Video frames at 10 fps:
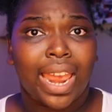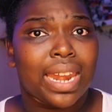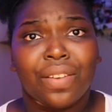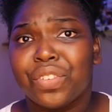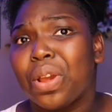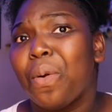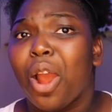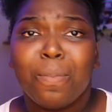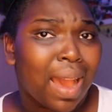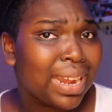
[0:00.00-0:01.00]
I never know
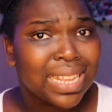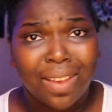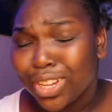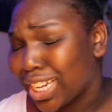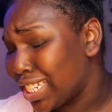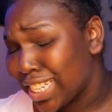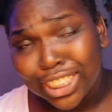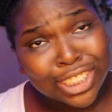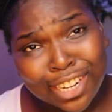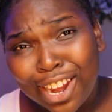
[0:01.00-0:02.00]
our bodies have a
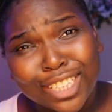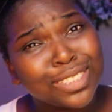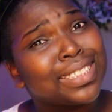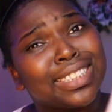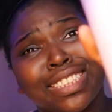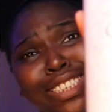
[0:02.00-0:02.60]
conditioner. So this is the